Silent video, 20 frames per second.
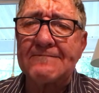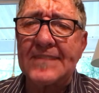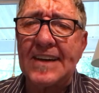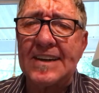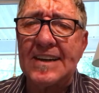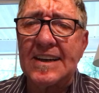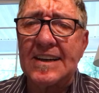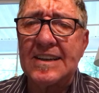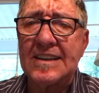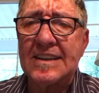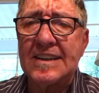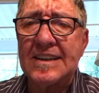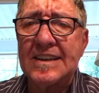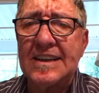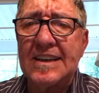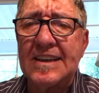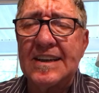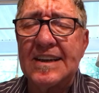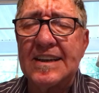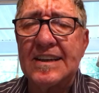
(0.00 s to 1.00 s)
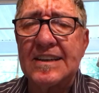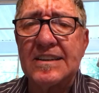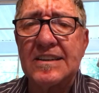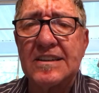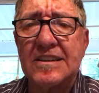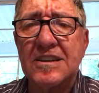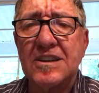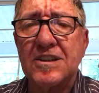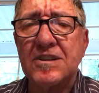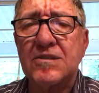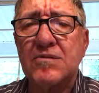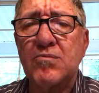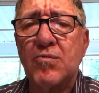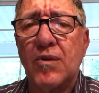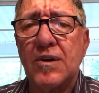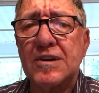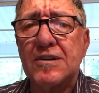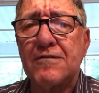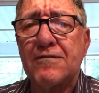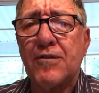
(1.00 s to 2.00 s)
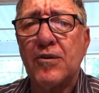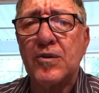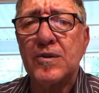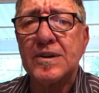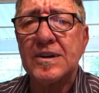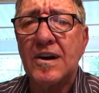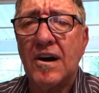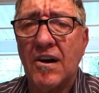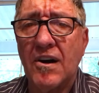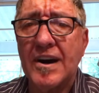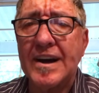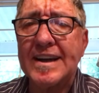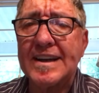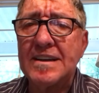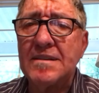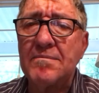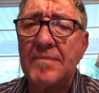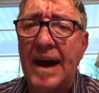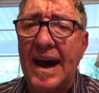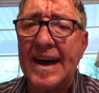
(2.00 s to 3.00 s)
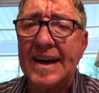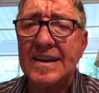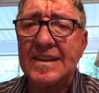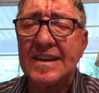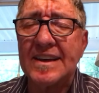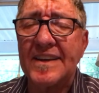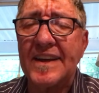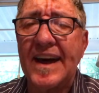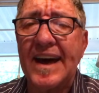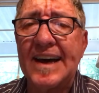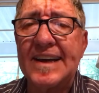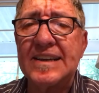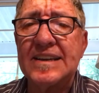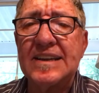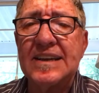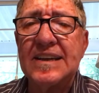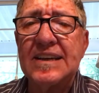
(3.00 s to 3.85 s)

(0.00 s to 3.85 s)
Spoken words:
It is just wonderful to hearken back to that.